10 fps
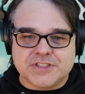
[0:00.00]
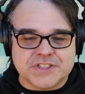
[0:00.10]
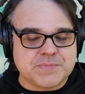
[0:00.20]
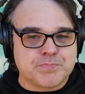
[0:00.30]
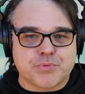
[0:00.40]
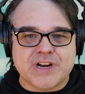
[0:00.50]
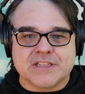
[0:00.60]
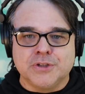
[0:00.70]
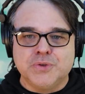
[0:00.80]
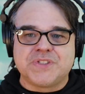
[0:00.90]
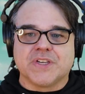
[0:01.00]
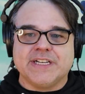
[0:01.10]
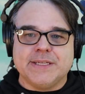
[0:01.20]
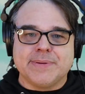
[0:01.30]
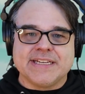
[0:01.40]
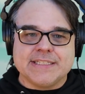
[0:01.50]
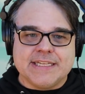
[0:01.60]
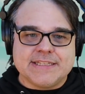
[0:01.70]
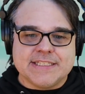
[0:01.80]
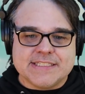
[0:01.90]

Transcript: her just break loose on anybody like